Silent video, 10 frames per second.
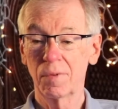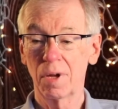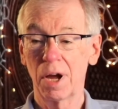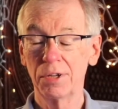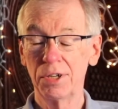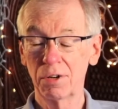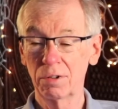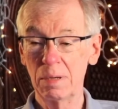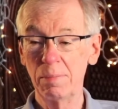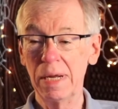a
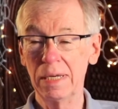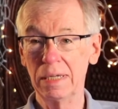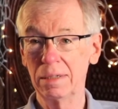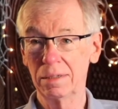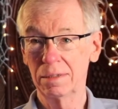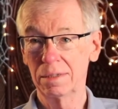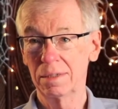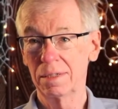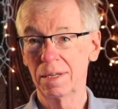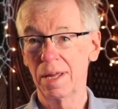yearly meeting,
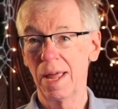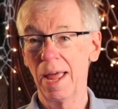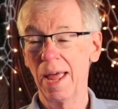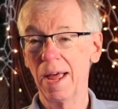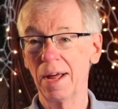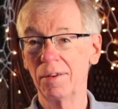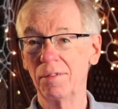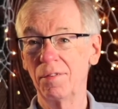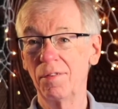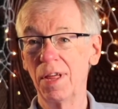and
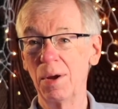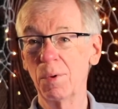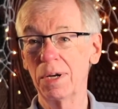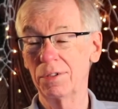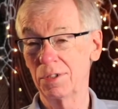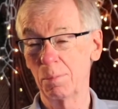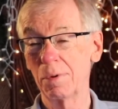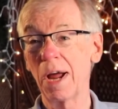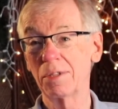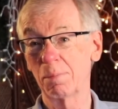they went to
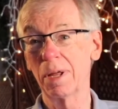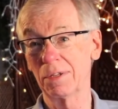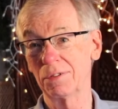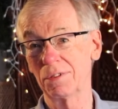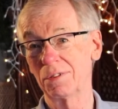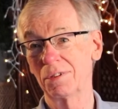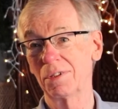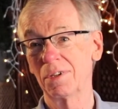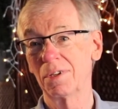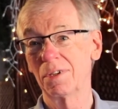nice places.
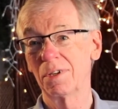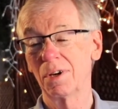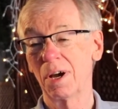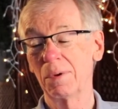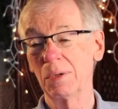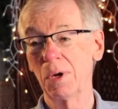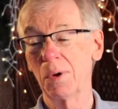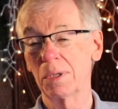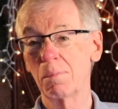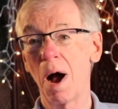I mean, we
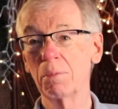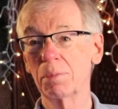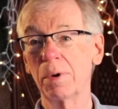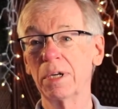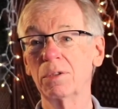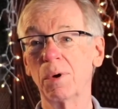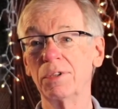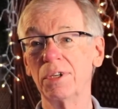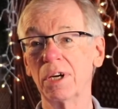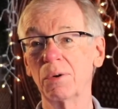went to Palm Springs
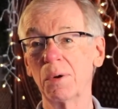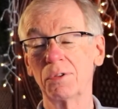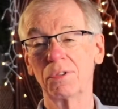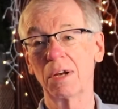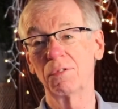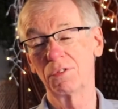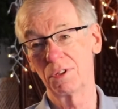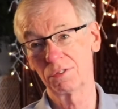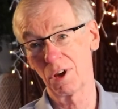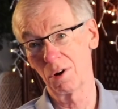one year, we went to San
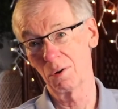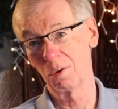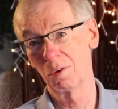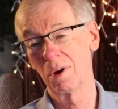Francisco,